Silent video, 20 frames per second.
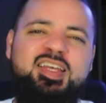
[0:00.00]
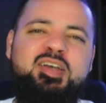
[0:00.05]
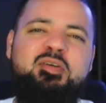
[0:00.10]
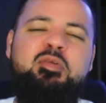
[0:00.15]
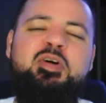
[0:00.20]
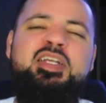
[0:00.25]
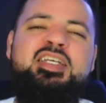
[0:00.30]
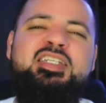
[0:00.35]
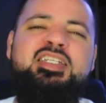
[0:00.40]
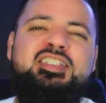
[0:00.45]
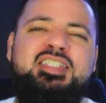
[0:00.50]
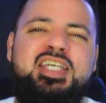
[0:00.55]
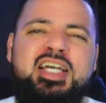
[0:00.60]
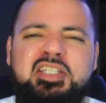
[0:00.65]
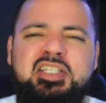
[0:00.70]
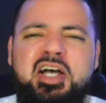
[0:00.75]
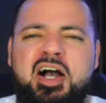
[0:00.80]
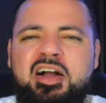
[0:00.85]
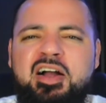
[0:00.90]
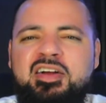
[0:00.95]
one of these
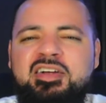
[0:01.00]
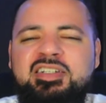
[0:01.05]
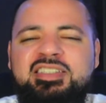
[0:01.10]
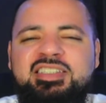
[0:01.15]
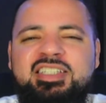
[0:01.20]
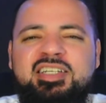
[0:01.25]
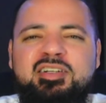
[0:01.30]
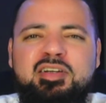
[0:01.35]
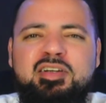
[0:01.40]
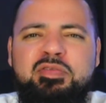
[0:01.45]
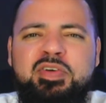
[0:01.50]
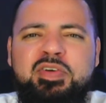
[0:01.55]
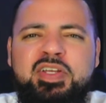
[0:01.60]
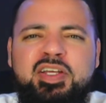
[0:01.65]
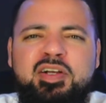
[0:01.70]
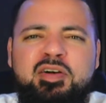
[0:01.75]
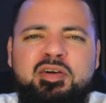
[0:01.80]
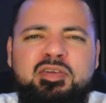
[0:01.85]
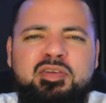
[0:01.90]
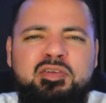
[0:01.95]
TikTokers did on a
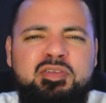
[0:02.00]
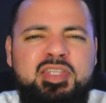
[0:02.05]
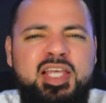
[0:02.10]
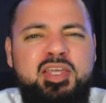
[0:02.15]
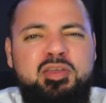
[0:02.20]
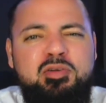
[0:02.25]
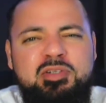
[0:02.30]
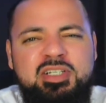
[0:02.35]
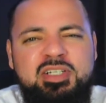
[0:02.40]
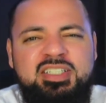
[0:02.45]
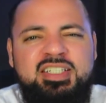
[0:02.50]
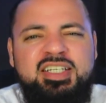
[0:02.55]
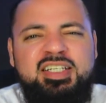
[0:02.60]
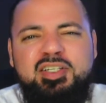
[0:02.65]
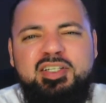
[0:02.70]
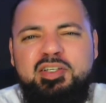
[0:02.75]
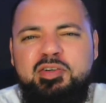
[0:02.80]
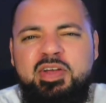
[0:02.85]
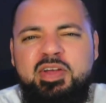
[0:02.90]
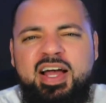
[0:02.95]
video. You think you just get to
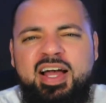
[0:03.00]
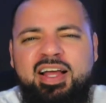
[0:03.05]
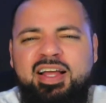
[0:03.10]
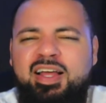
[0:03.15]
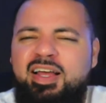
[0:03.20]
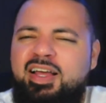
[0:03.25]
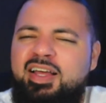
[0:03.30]
do that?